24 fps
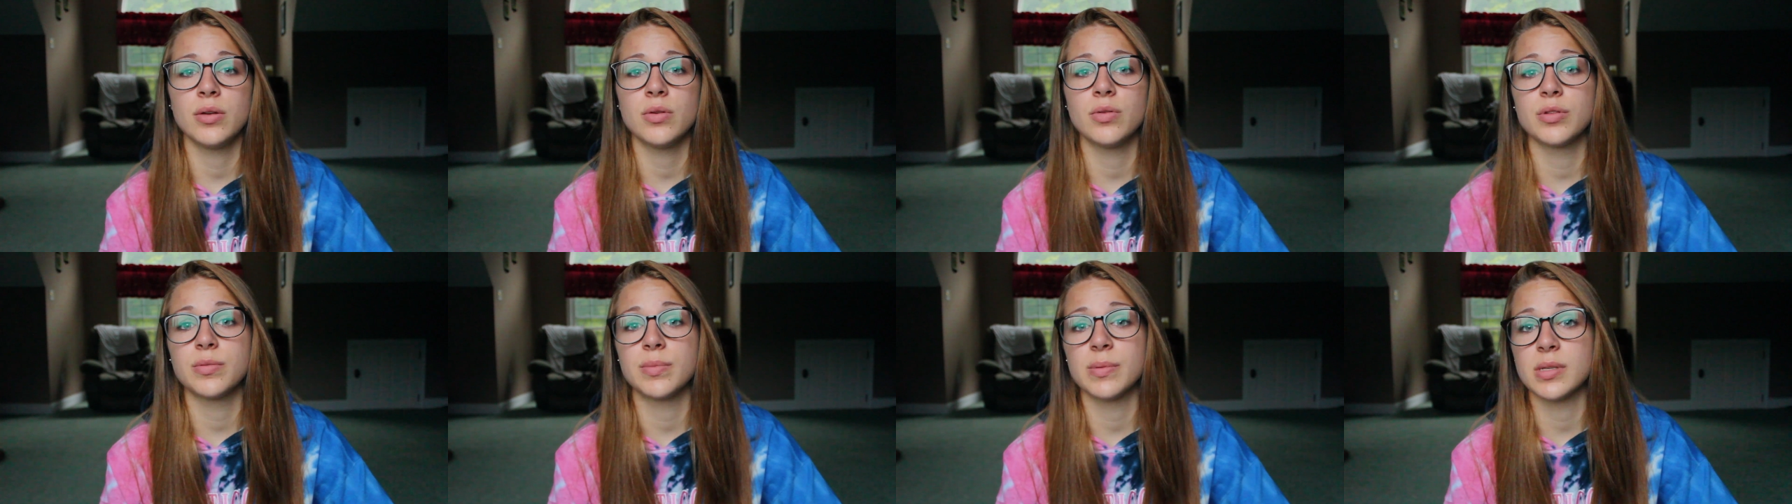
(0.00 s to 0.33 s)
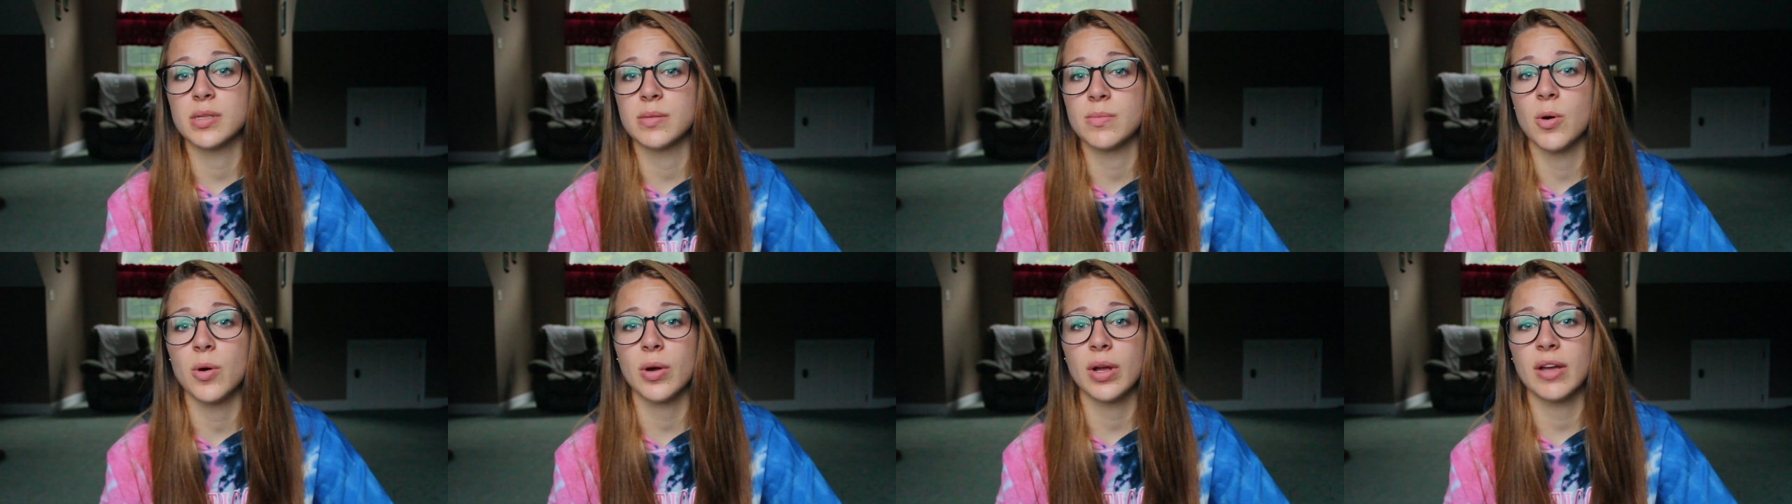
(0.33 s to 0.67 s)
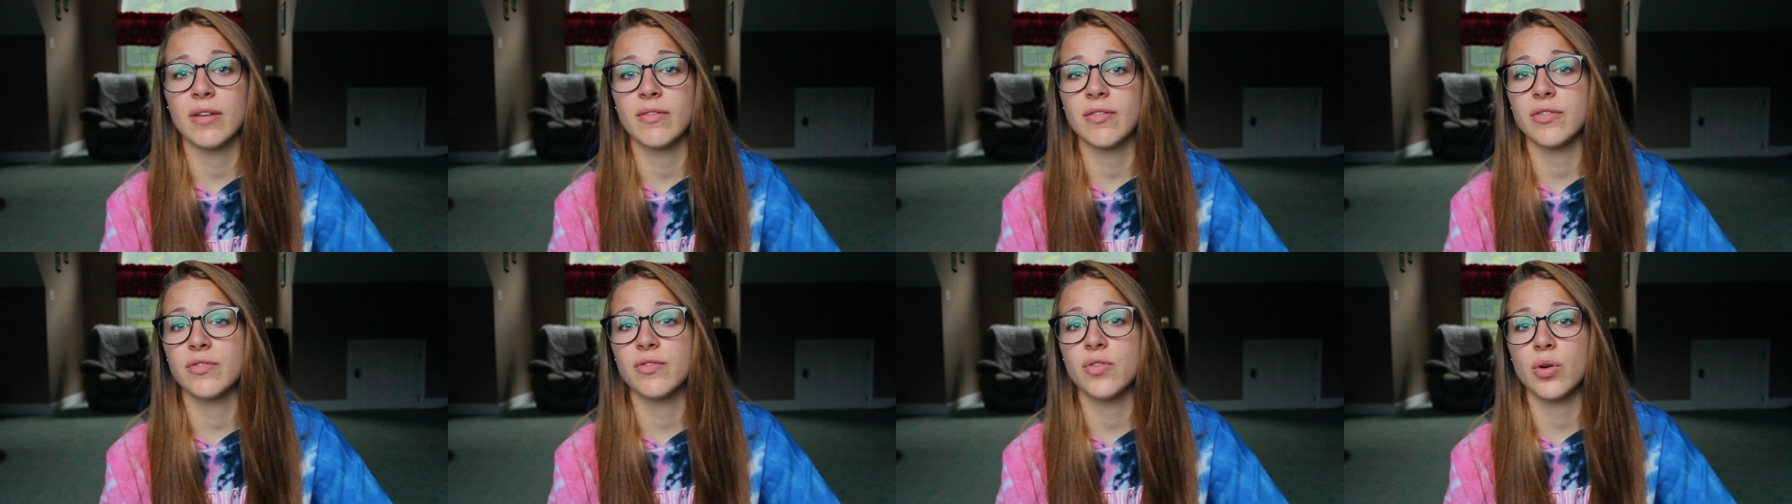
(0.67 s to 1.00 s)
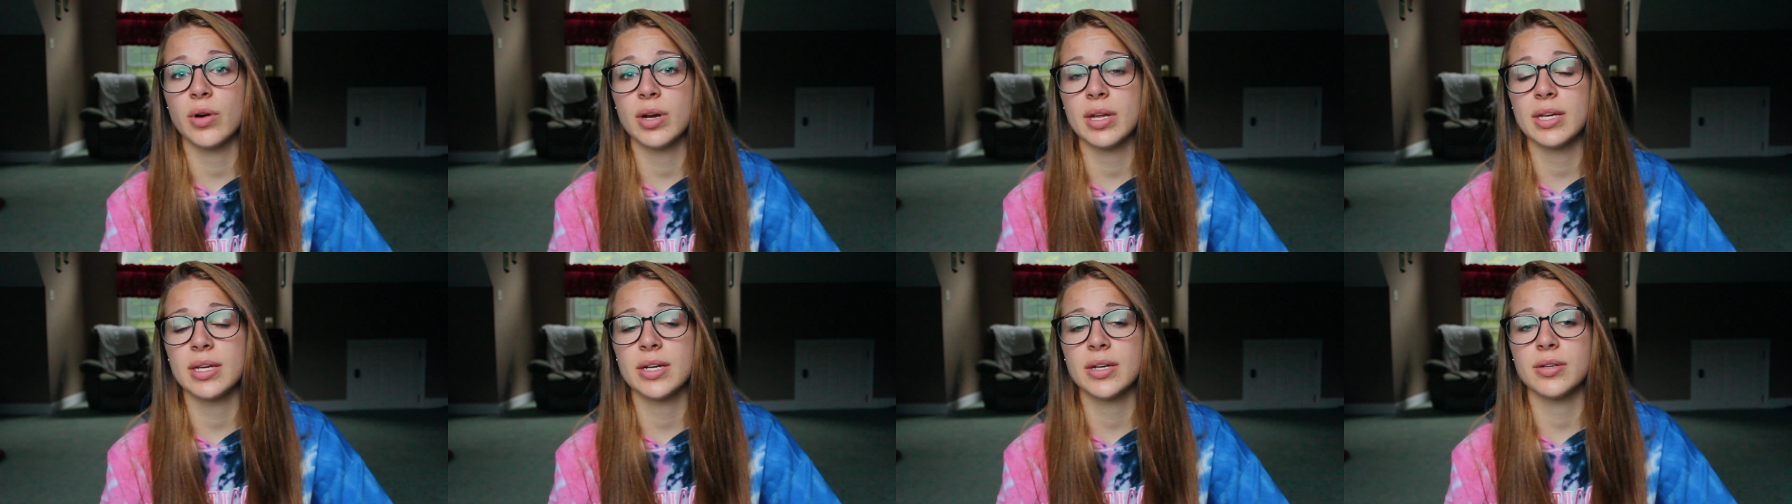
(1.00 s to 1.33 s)
who's been smoking for
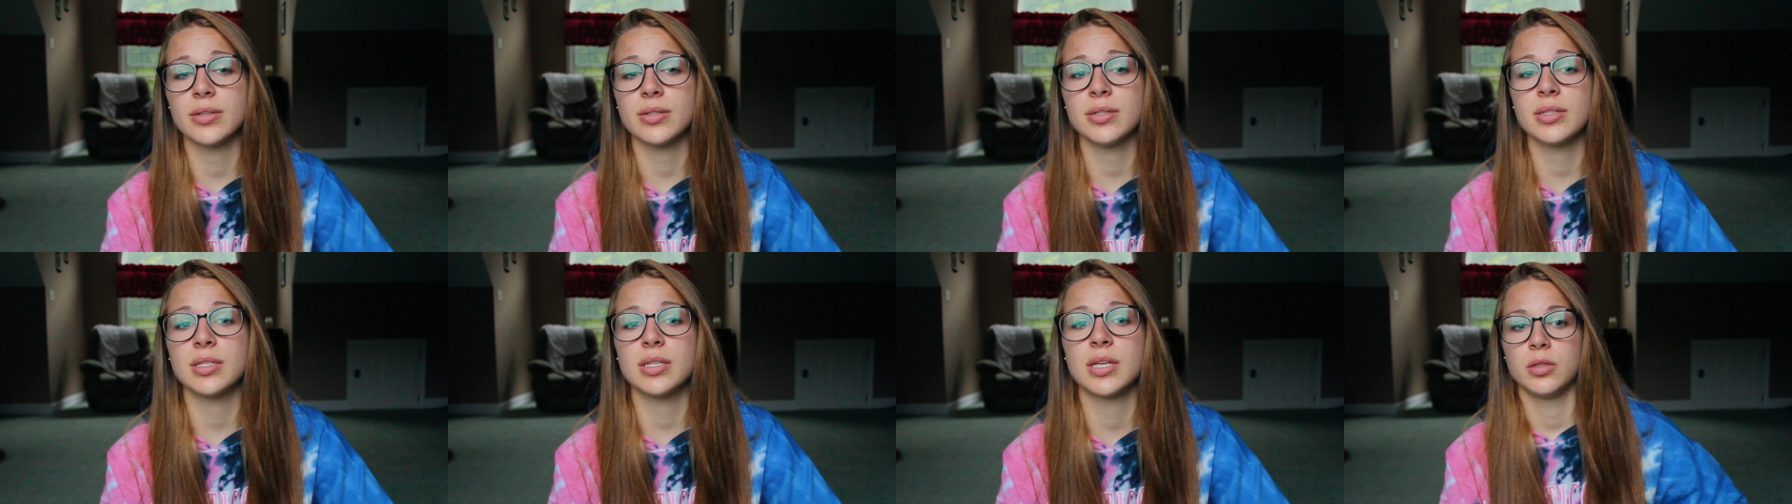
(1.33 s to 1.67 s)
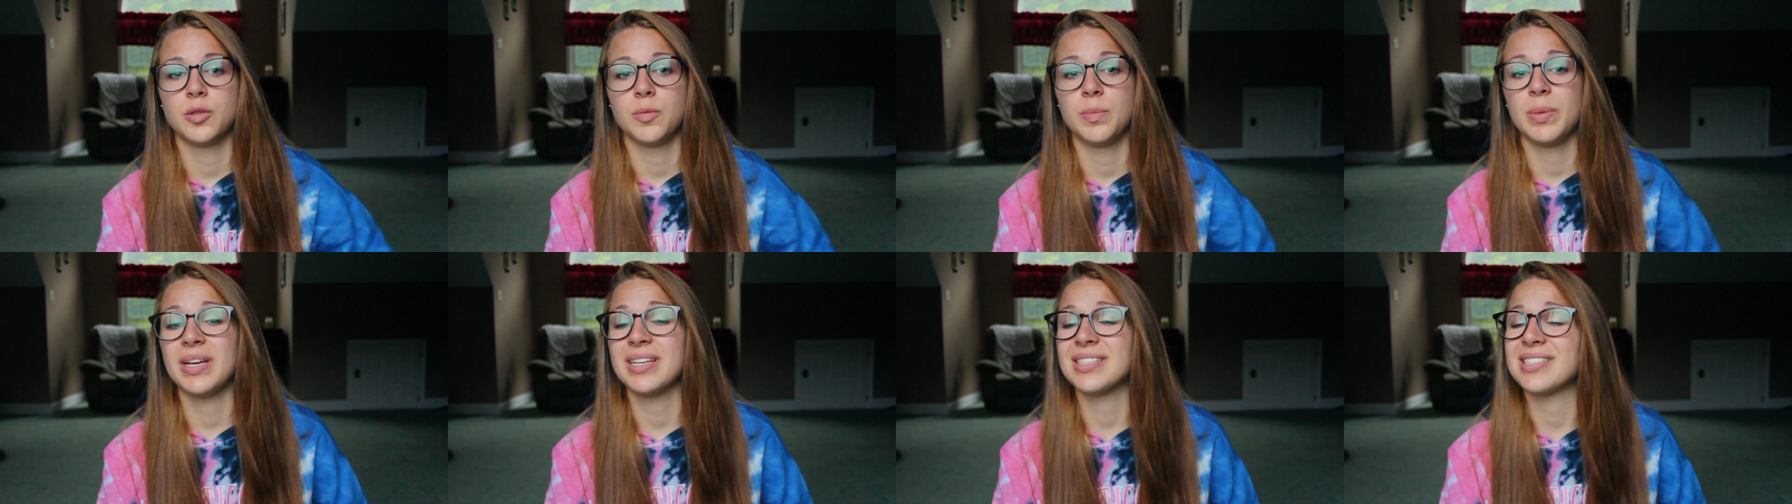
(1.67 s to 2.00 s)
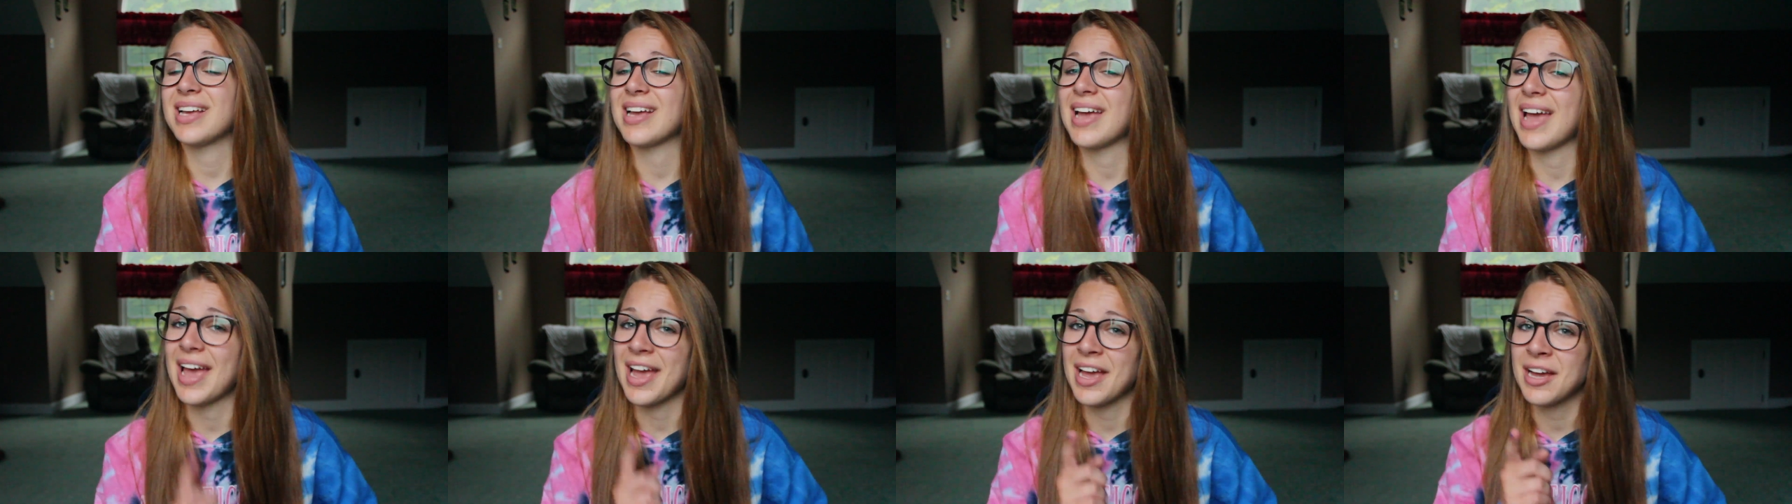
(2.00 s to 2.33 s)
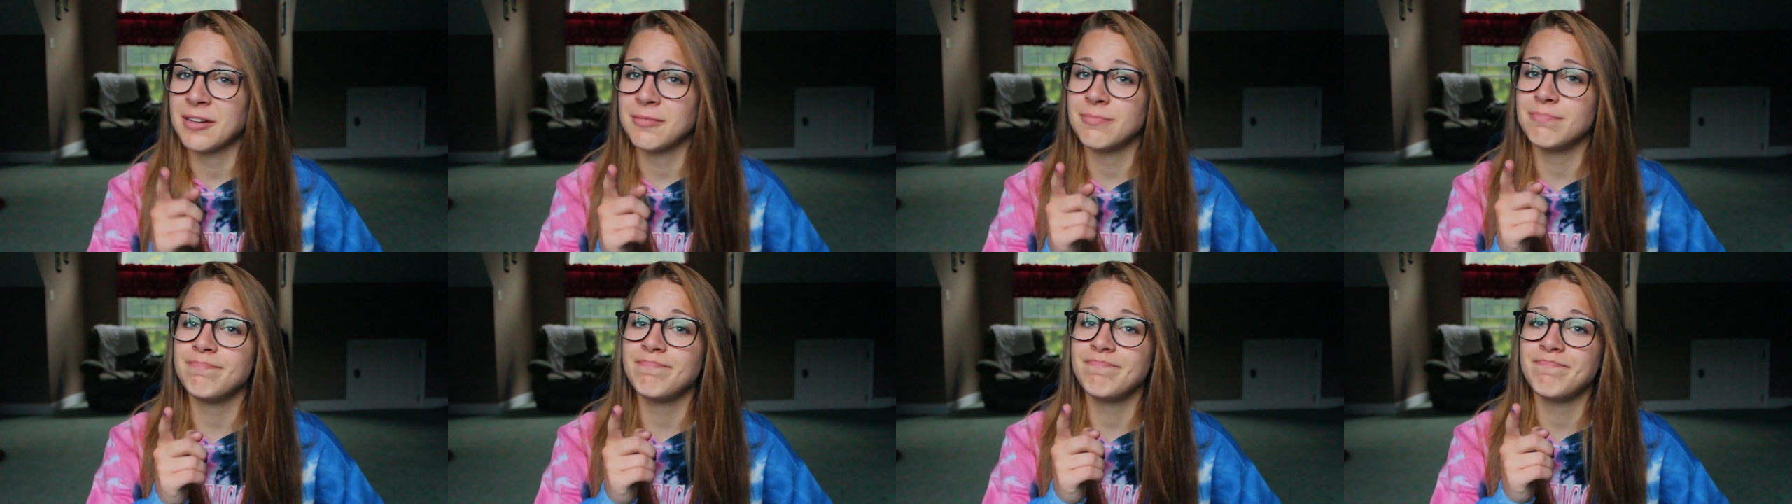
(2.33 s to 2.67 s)
40 years, it's because I
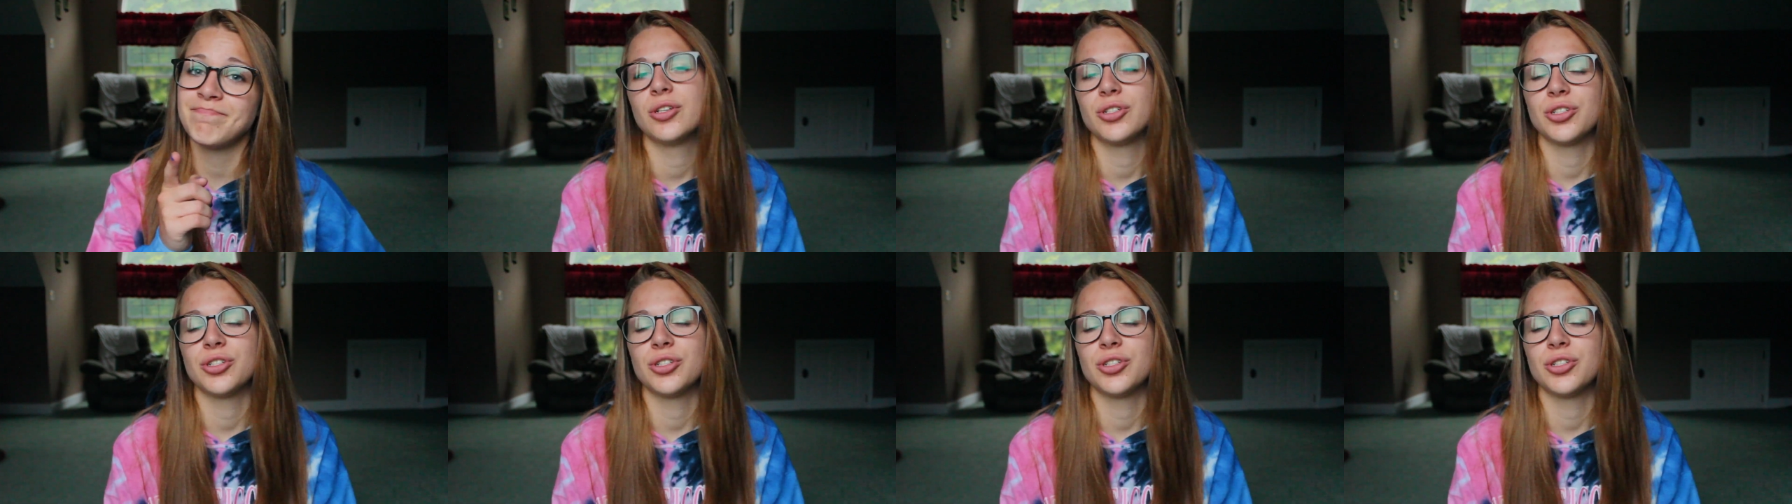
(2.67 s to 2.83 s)
am.